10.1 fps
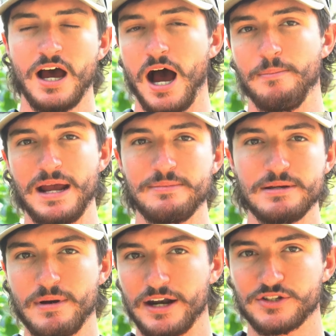a baby
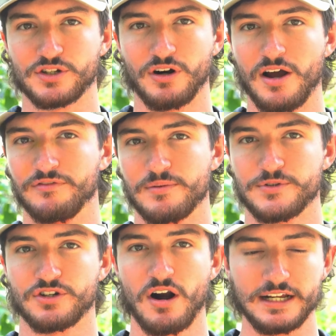menace grub from
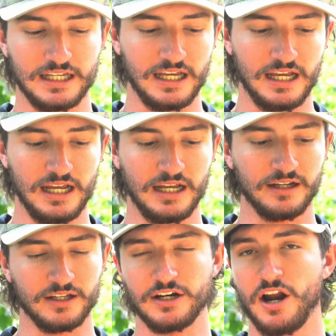Strike
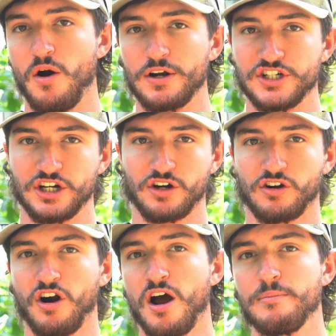King, you know, a chigger
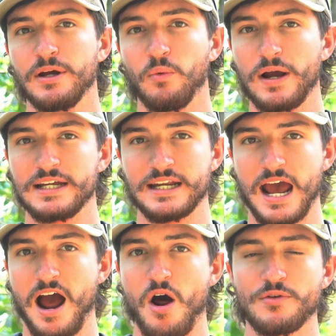craw bit way
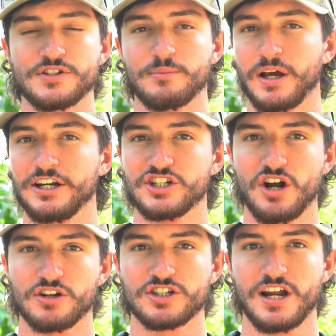down, some kind of
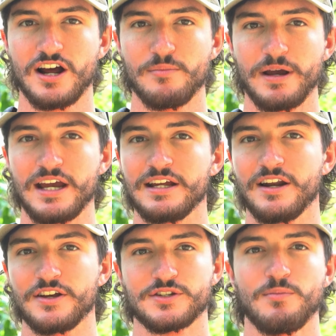chunk style bait,
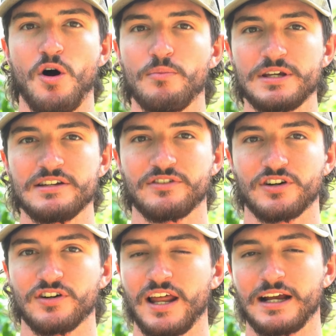a small
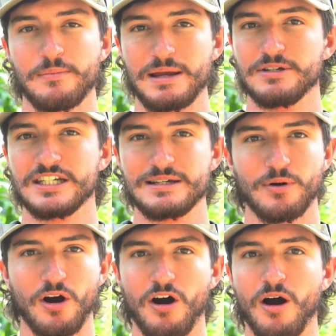beaver like a baby
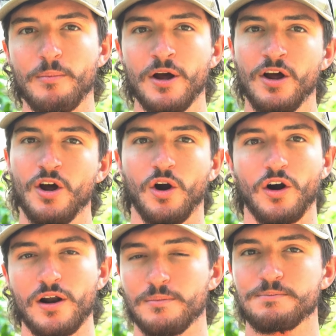D-bomb,
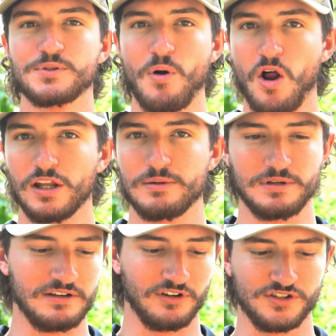or a smallie
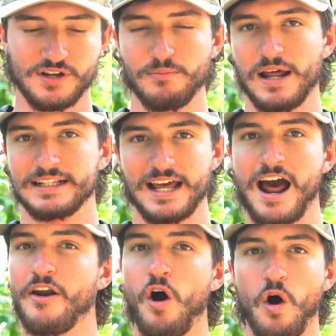beaver, something like
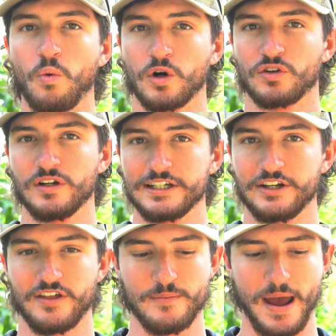that, all work really good
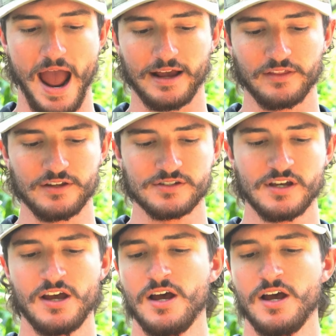on the back of this.